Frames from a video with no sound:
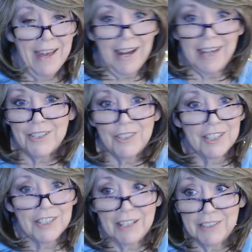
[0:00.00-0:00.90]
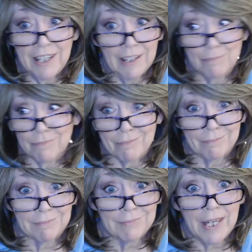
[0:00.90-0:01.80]
I could do this all day.
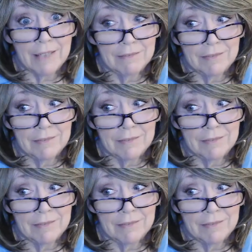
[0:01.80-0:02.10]
Yeah.